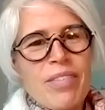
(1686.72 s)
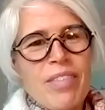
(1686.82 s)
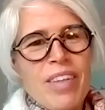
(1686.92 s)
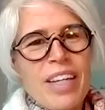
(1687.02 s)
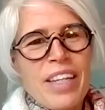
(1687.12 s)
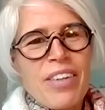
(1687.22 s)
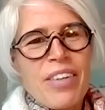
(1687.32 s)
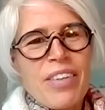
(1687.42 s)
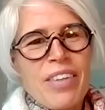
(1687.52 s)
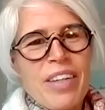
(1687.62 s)
Thank
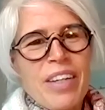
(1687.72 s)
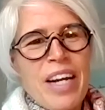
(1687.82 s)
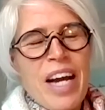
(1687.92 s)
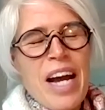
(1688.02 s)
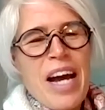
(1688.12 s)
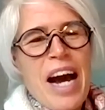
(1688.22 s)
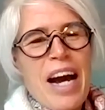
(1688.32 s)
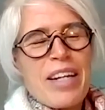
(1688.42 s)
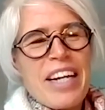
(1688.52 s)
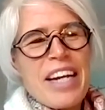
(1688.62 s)
you.
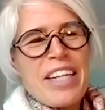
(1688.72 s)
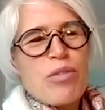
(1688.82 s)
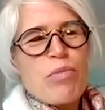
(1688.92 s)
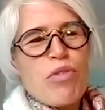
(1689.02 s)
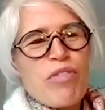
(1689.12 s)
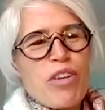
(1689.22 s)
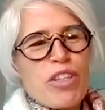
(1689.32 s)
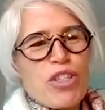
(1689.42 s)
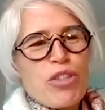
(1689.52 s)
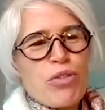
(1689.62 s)
I'd like to move
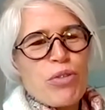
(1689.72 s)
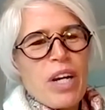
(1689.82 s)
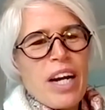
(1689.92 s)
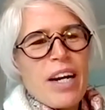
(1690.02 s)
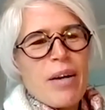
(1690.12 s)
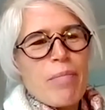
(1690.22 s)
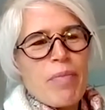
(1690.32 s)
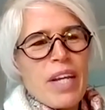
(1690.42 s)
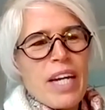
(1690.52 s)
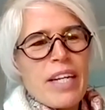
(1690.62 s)
on to
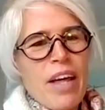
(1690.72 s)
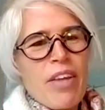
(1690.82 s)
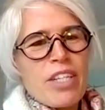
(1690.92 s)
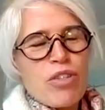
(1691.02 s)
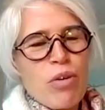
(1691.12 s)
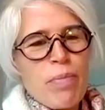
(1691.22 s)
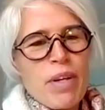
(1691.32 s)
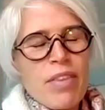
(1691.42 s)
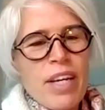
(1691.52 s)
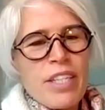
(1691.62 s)
another
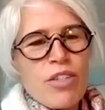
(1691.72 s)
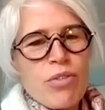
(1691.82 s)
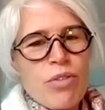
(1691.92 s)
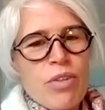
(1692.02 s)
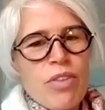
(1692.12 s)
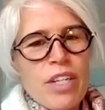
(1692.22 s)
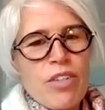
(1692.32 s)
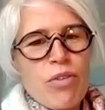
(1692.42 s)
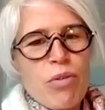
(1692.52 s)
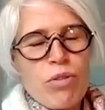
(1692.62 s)
topic that
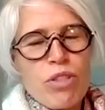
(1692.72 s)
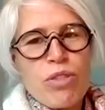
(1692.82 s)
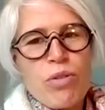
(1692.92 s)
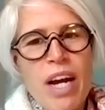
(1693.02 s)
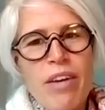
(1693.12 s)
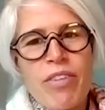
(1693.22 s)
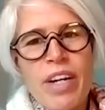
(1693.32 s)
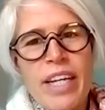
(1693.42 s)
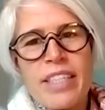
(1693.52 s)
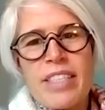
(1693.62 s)
you're also
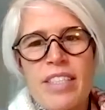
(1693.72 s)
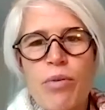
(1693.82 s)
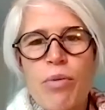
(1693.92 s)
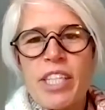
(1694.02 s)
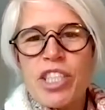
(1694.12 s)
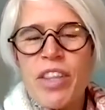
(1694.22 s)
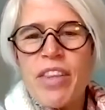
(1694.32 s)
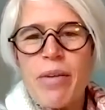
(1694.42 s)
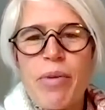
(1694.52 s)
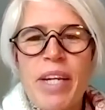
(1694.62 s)
covering. It is a question
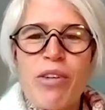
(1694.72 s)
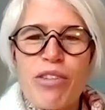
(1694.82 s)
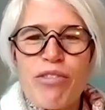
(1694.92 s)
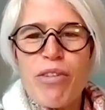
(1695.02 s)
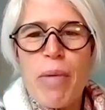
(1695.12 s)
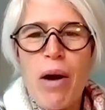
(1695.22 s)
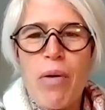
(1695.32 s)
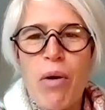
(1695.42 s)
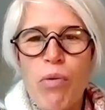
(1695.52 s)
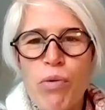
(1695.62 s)
that we got from
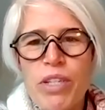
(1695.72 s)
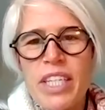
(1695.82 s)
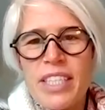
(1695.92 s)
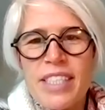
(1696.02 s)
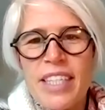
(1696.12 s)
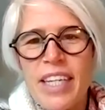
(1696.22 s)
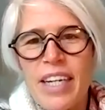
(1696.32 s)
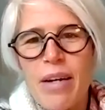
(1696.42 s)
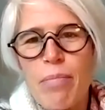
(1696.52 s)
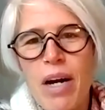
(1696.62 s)
our audience here
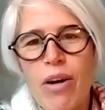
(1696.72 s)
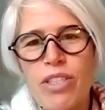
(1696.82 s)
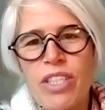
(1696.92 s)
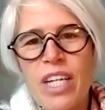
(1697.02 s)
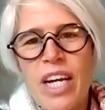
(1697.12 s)
about